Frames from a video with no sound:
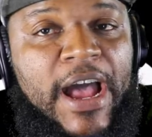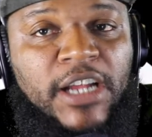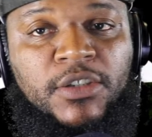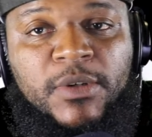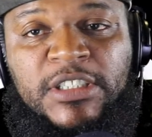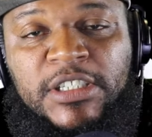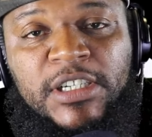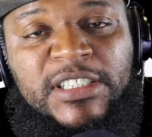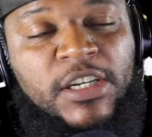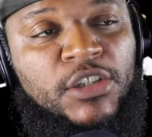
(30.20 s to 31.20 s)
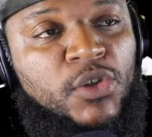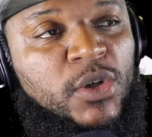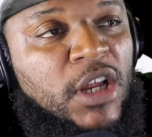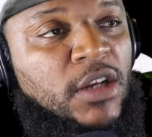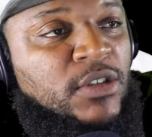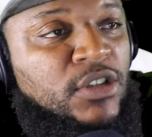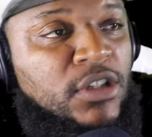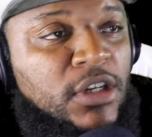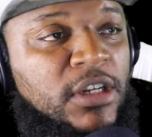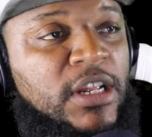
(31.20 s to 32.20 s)
All right, so what's the deal? Let's get into another one. So
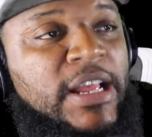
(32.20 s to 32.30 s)
look,